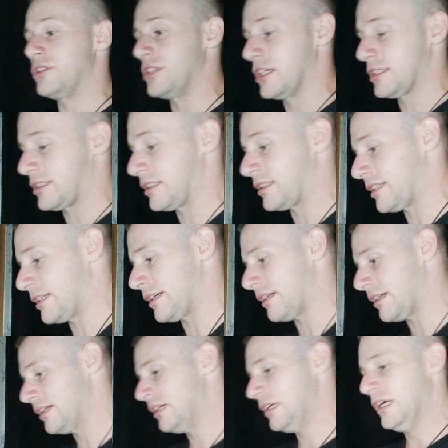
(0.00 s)
justice here.
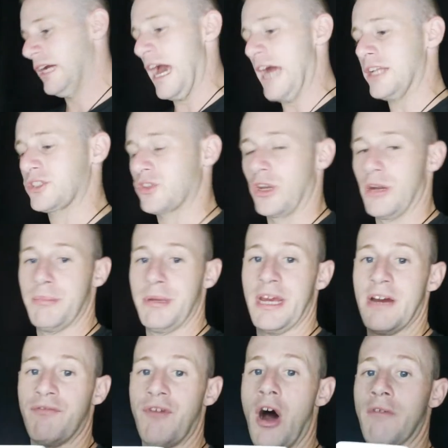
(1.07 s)
And it's going to be
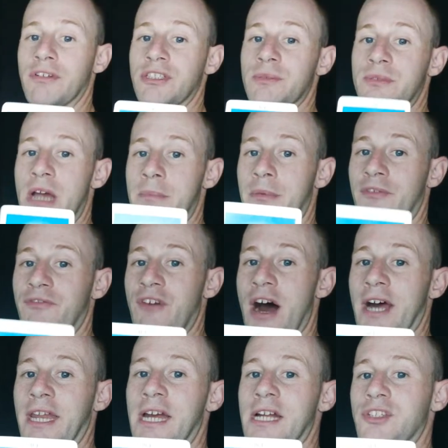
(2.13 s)
involved with some type of
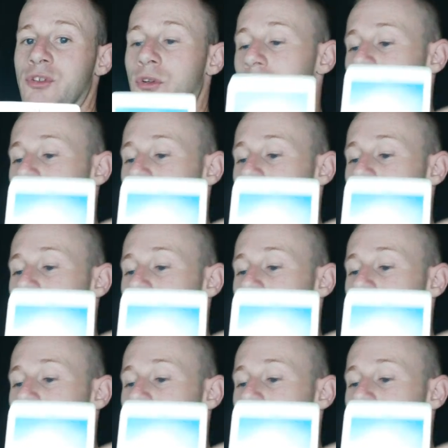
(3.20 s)
financial